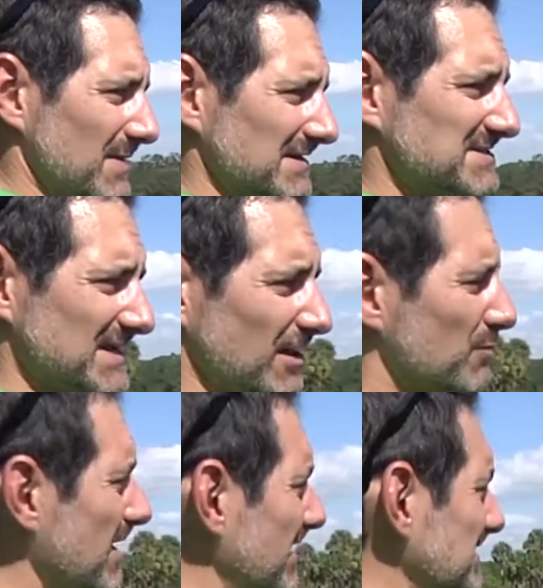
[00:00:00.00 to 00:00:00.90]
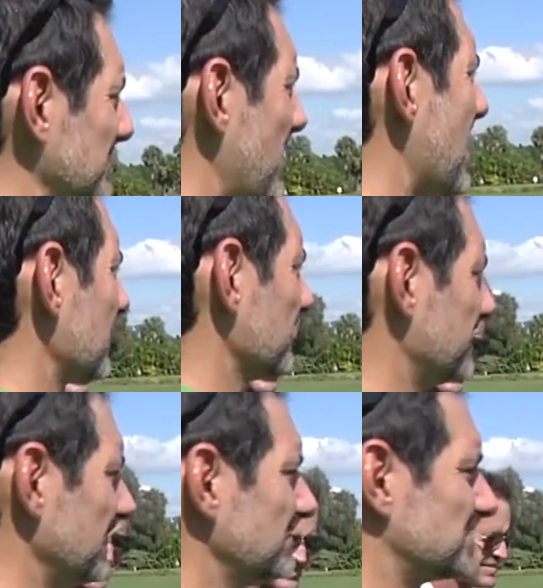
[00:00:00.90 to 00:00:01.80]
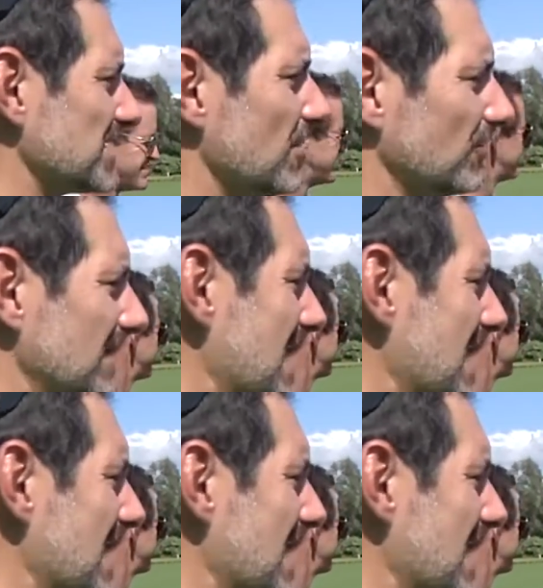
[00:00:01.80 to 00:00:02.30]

about celebrating topography. So